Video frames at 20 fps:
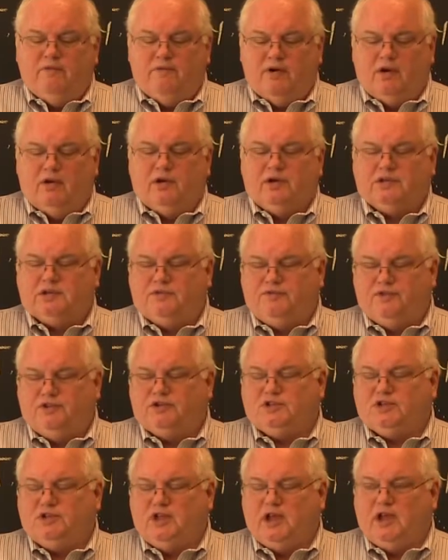very
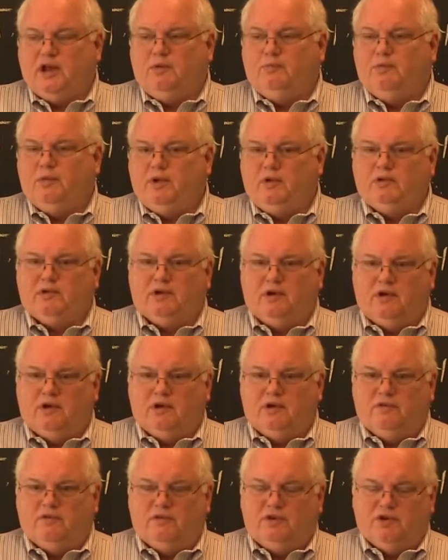sophisticated
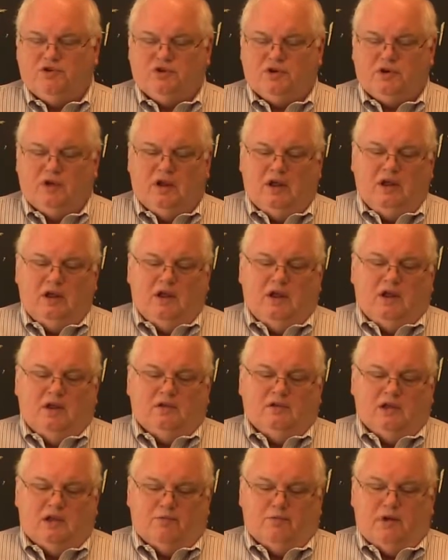military division
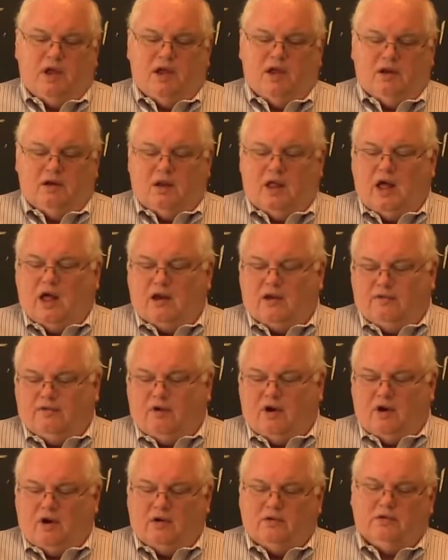that made a lot of
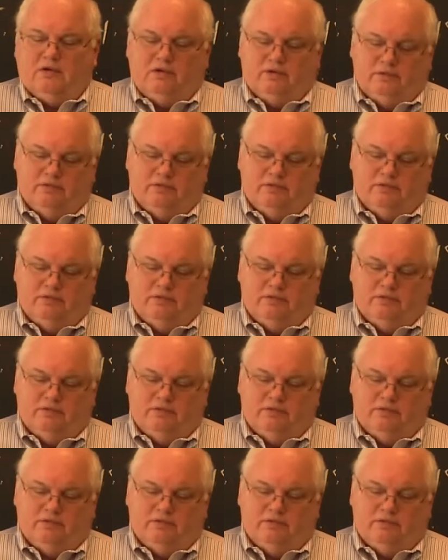our,